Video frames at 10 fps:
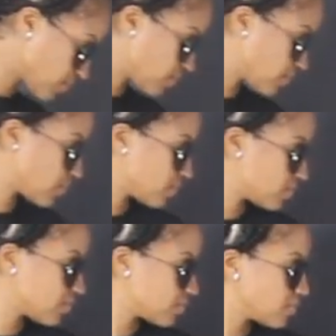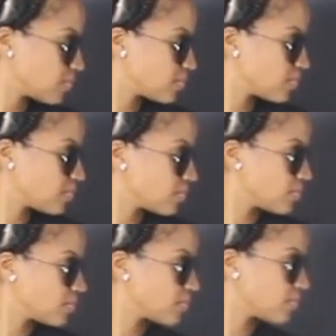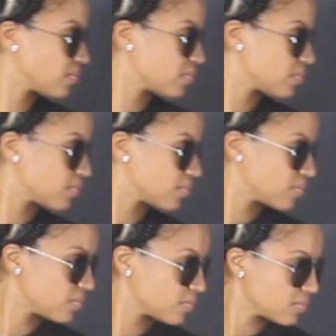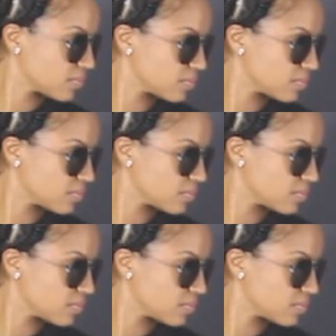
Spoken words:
[no speech]